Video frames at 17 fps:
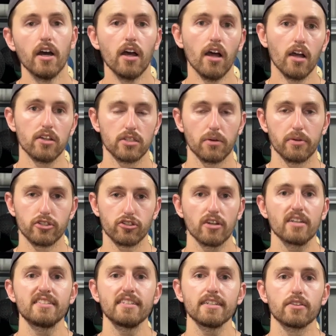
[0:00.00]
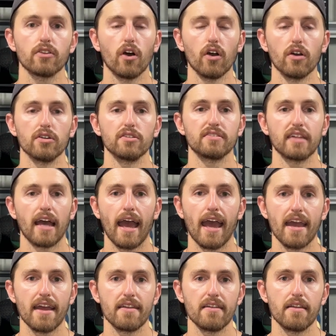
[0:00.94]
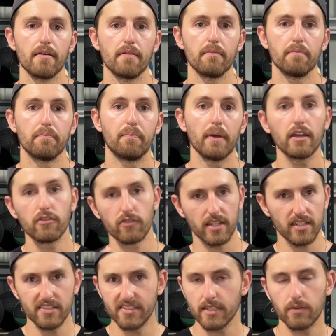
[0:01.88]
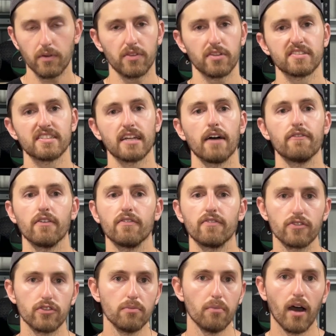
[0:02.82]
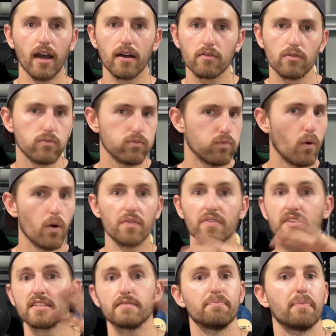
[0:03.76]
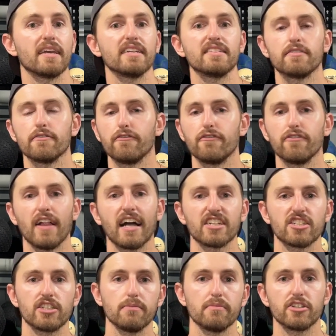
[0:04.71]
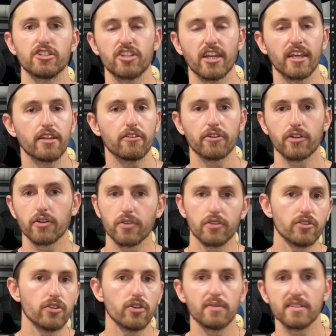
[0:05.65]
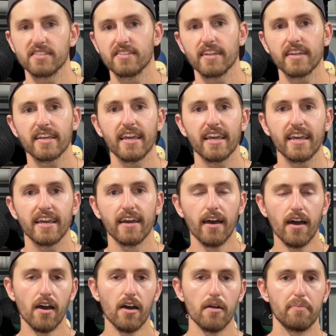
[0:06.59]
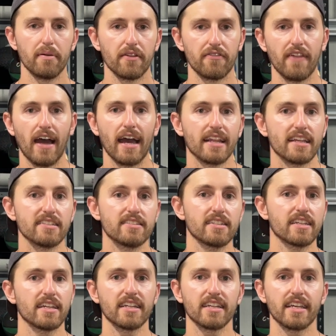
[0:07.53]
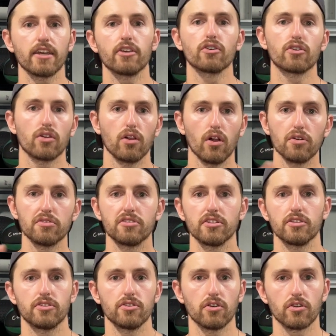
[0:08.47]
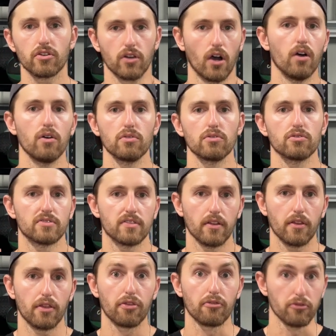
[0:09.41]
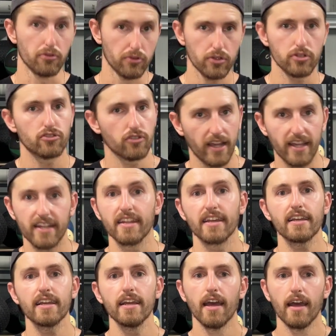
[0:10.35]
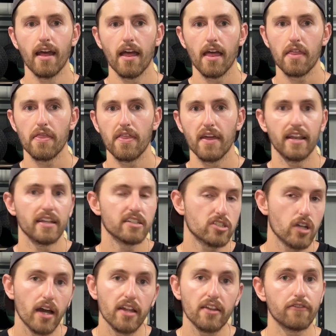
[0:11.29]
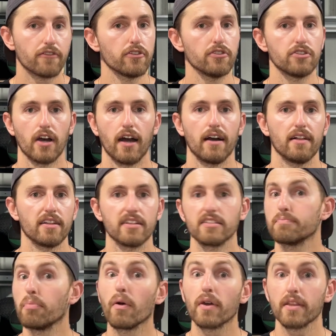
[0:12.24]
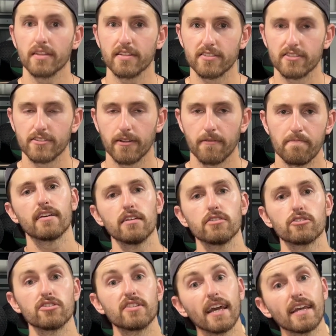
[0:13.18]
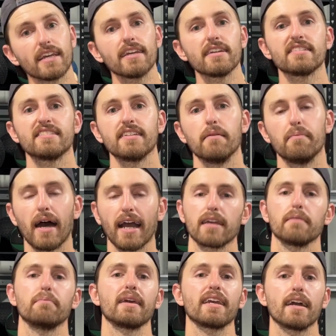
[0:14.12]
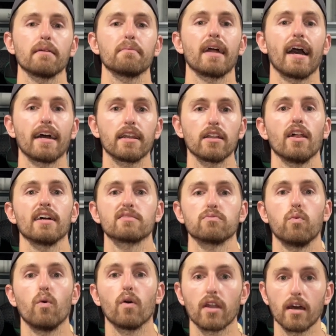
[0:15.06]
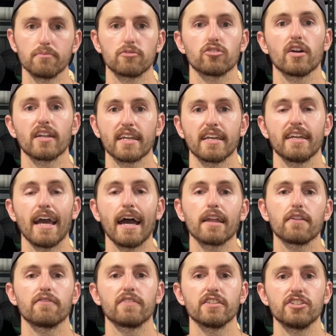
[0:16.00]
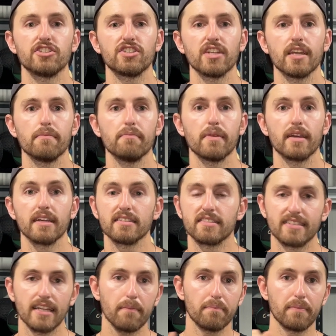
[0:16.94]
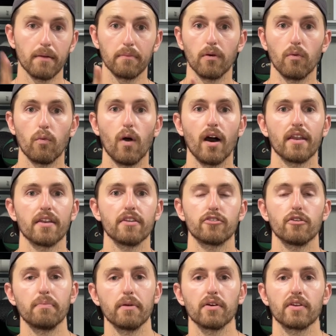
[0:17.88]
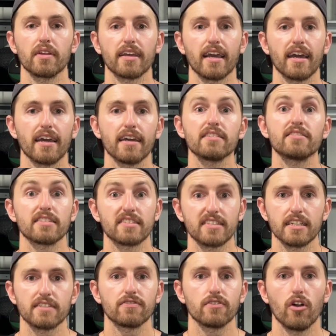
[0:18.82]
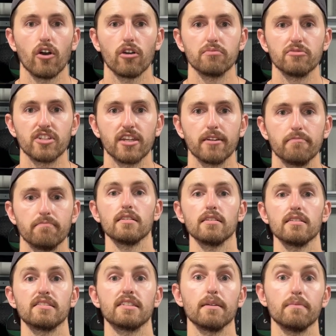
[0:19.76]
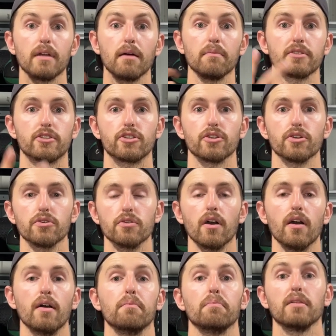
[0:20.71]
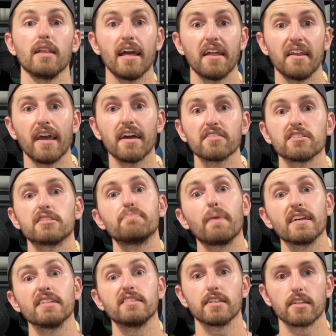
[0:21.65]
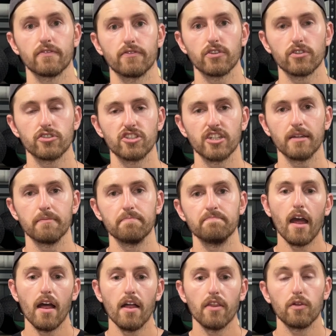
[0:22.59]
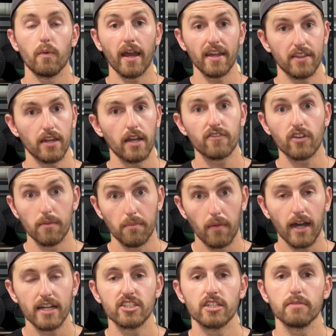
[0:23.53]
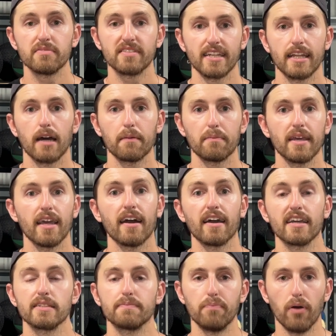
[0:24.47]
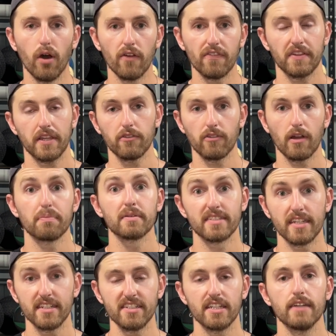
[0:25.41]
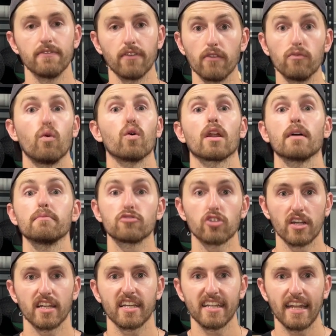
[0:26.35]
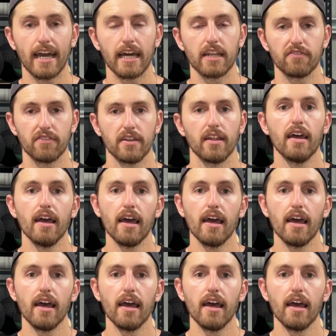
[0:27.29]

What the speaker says: So addressing those and being realistic with yourself. If you might want this piece of flashy machinery or the newest thing here, but if that isn't going to get you closer to your goals through your training, then it's kind of futile and it's pointless. So taking a step back and being able to analyze what I'm trying to get out of this gym is step number 1 to building a successful home gym. Tip number 2, plan out the spacing of your gym. The way that I've got my gym set up here is perfectly representative of what I'm trying to get out of it.